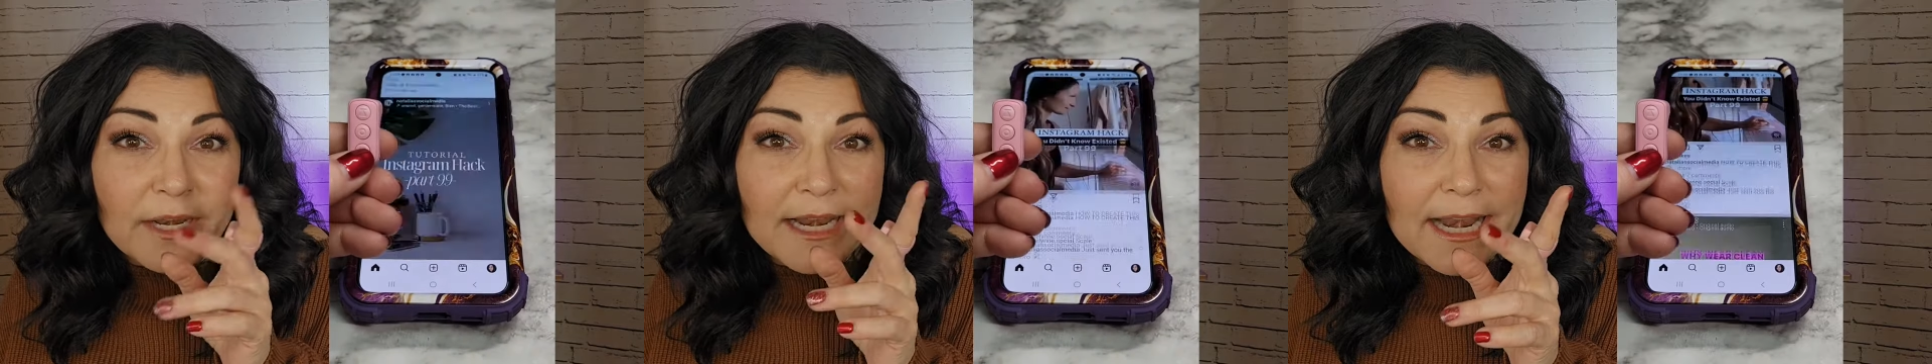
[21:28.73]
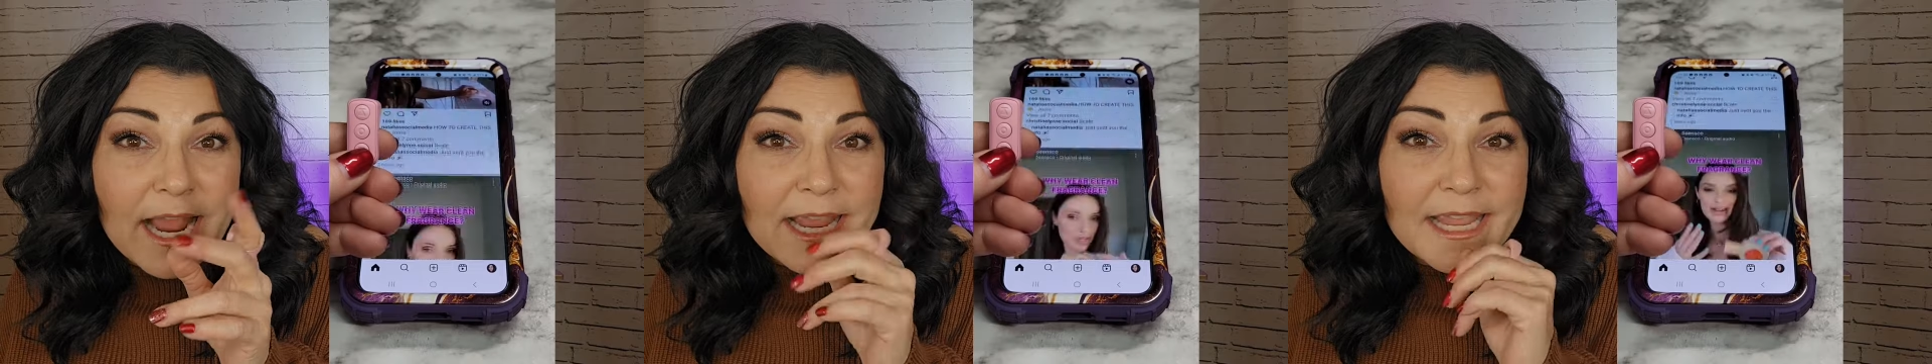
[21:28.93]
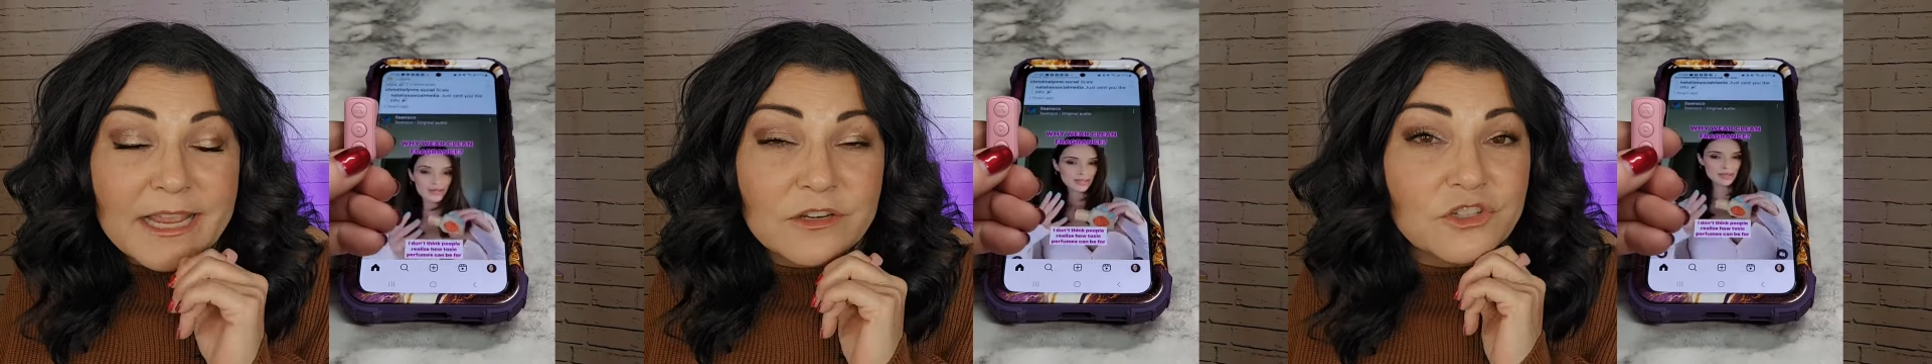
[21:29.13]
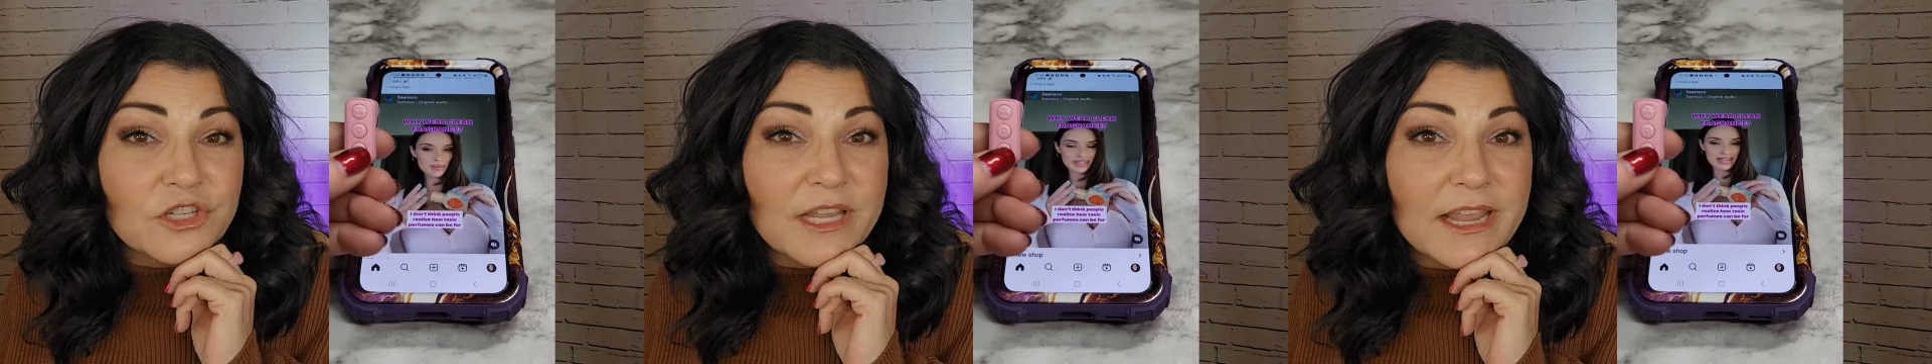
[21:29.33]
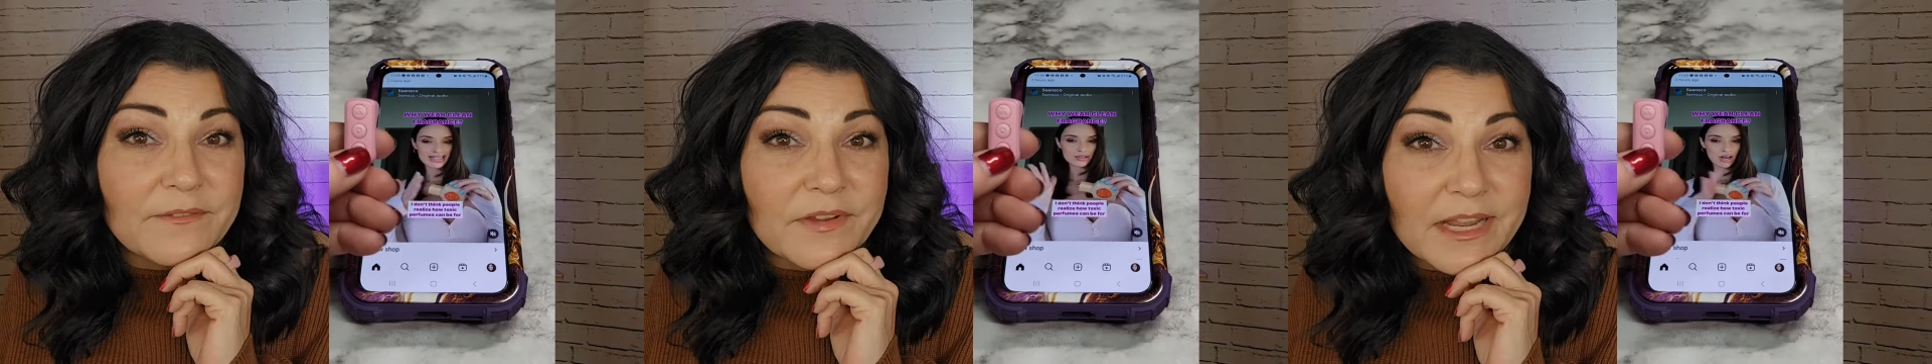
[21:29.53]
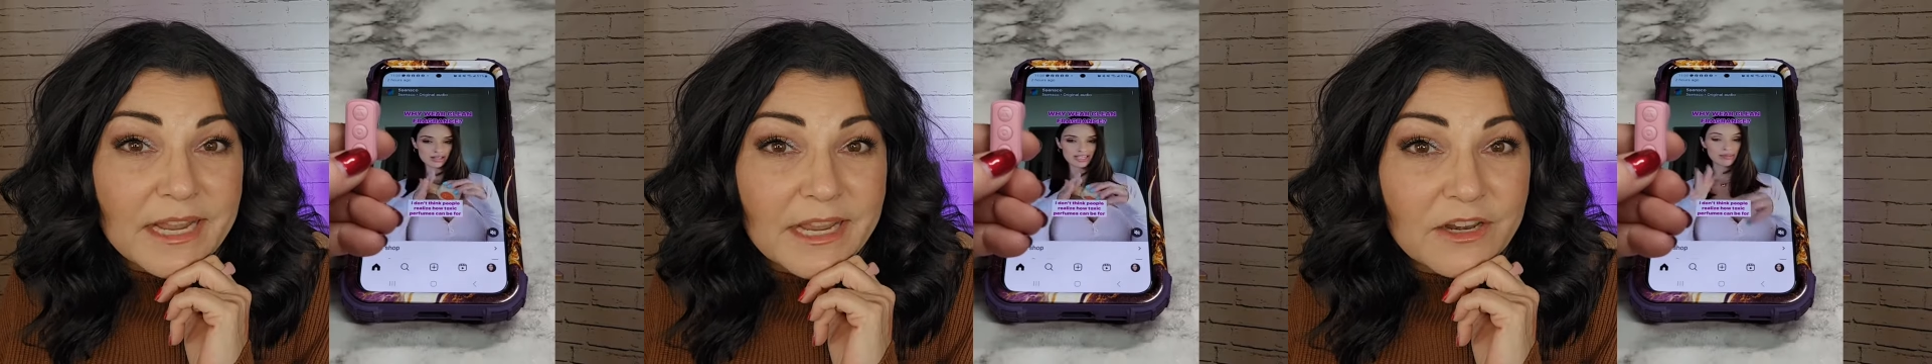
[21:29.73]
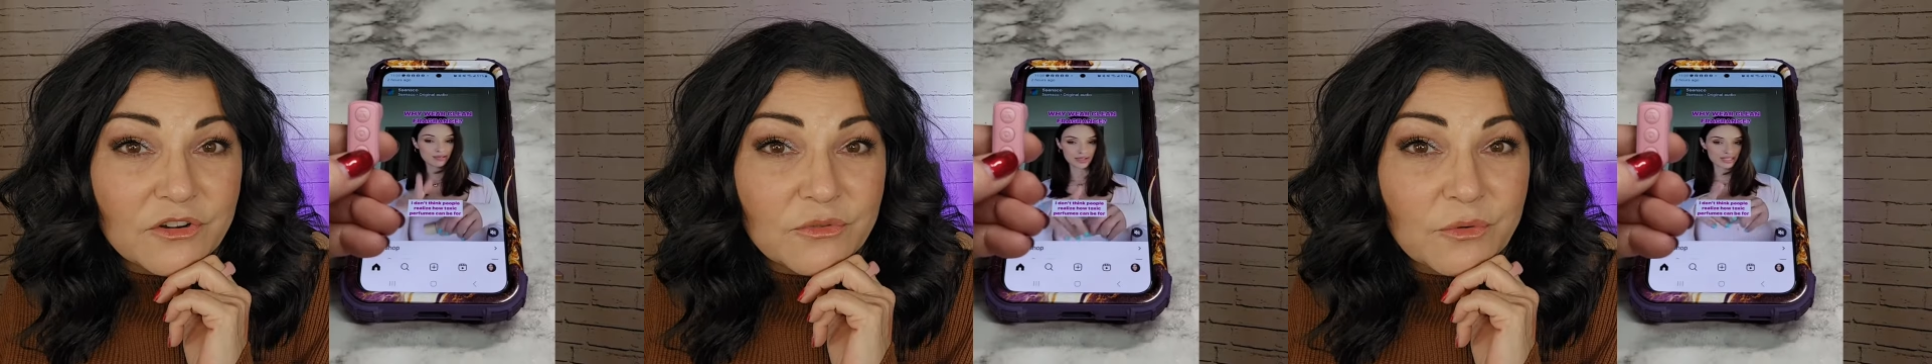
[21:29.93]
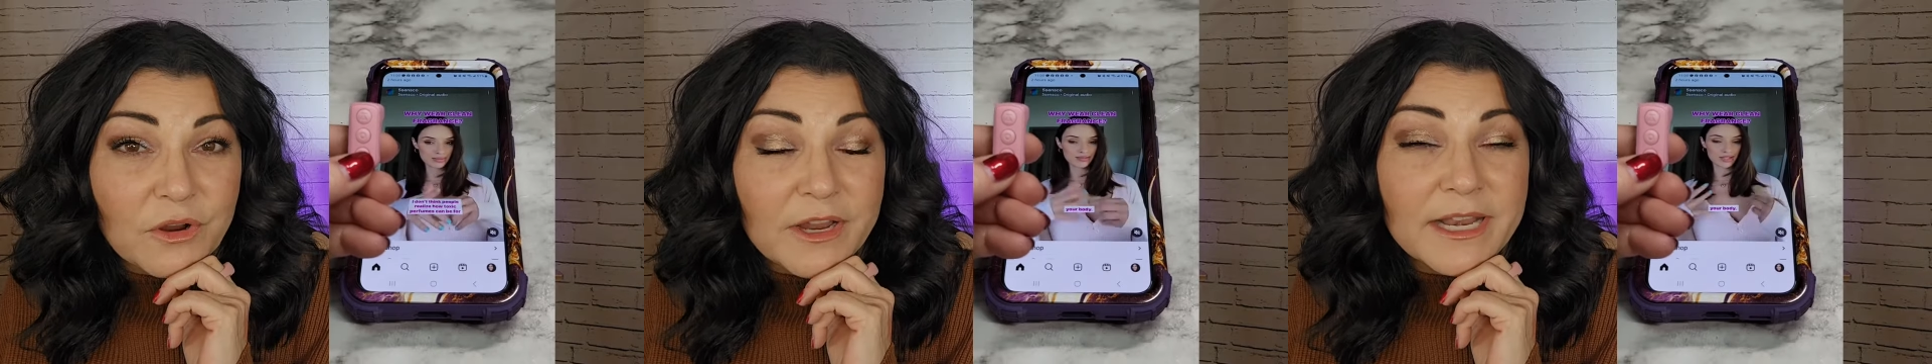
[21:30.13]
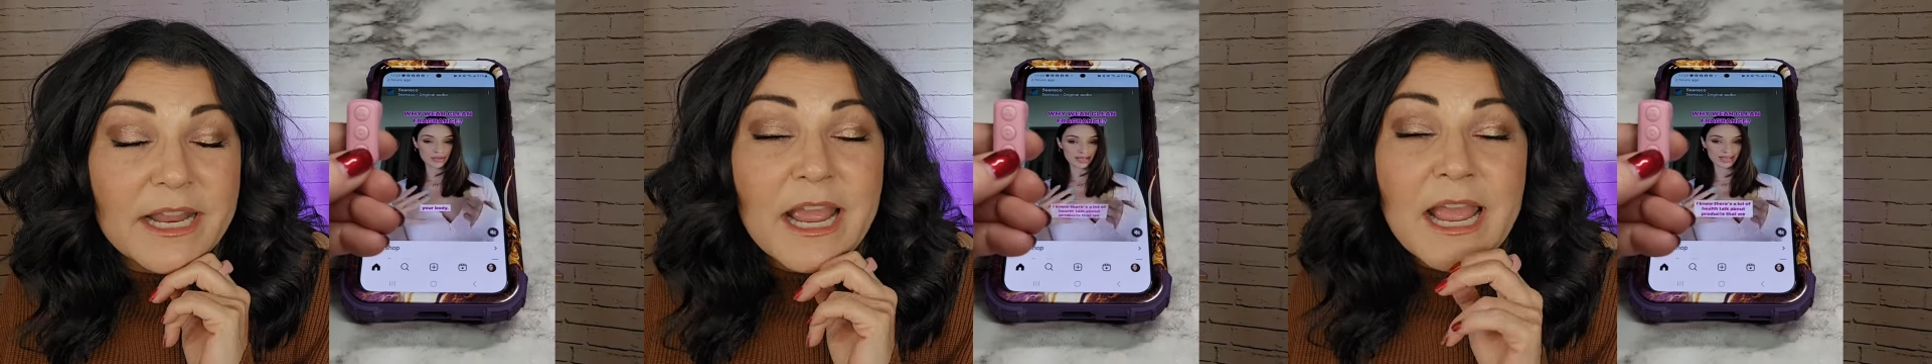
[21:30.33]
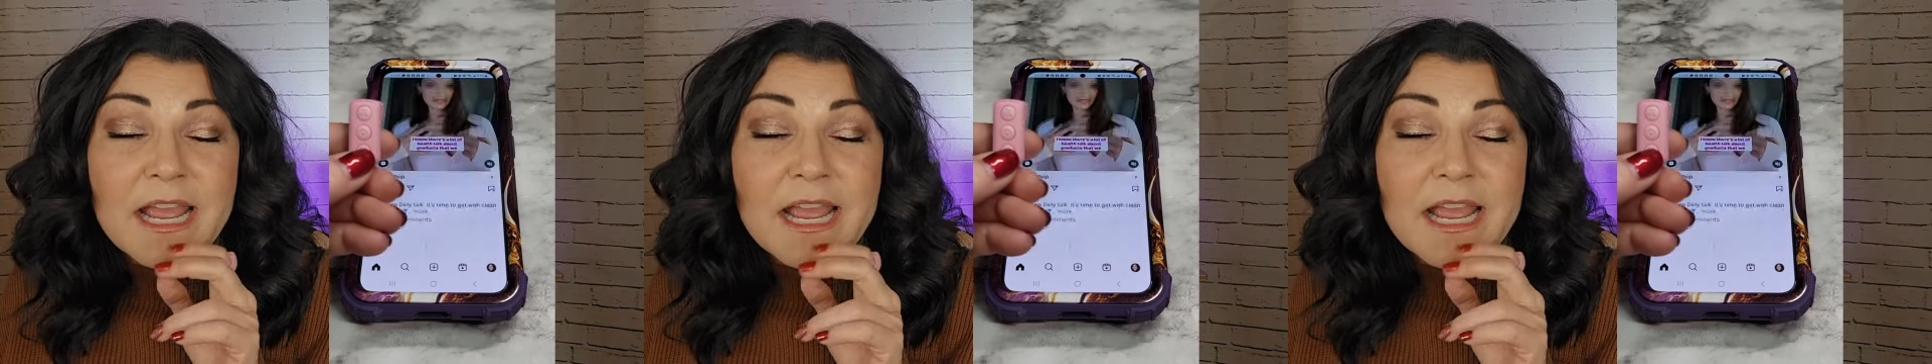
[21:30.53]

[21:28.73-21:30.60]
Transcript: And I actually have an Android